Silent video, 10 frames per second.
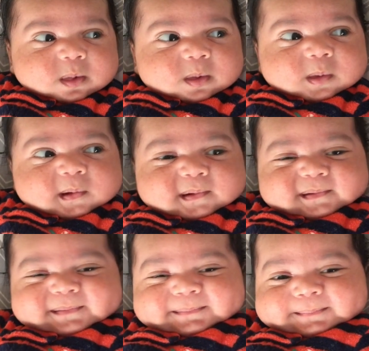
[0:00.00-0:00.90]
You have a good
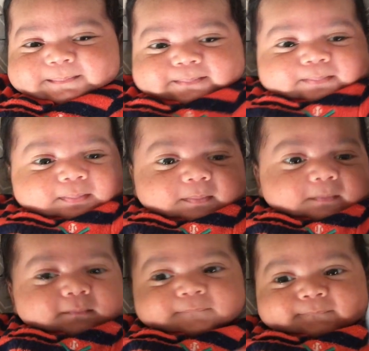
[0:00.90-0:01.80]
nap?
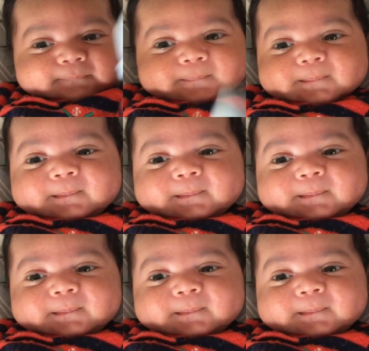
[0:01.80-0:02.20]
Yes.